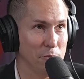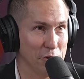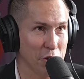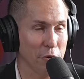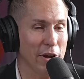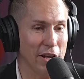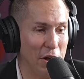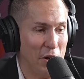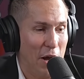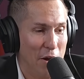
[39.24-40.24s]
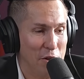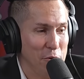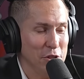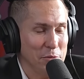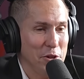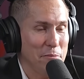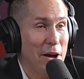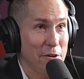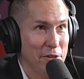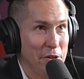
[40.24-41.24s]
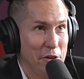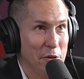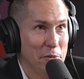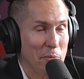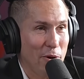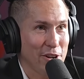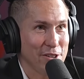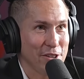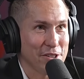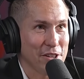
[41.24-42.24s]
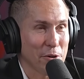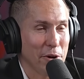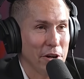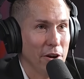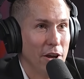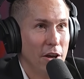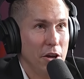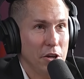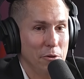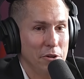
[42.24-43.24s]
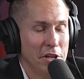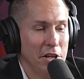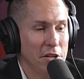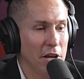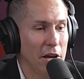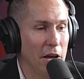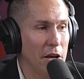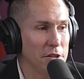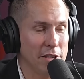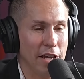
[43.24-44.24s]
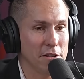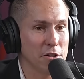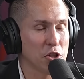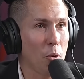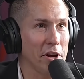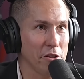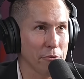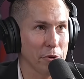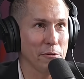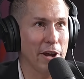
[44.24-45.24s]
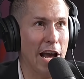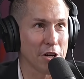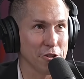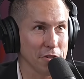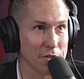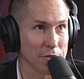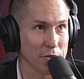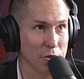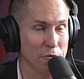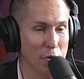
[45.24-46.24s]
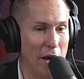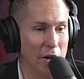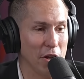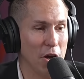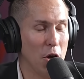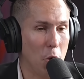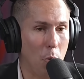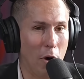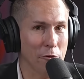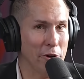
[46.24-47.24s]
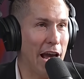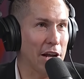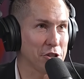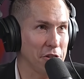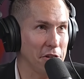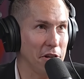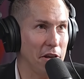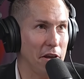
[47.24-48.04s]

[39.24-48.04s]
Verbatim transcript: to create a, a usable amount of lithium in a particle accelerator, you would need 10 to the 23 reactions. Hmm. So if you had one reaction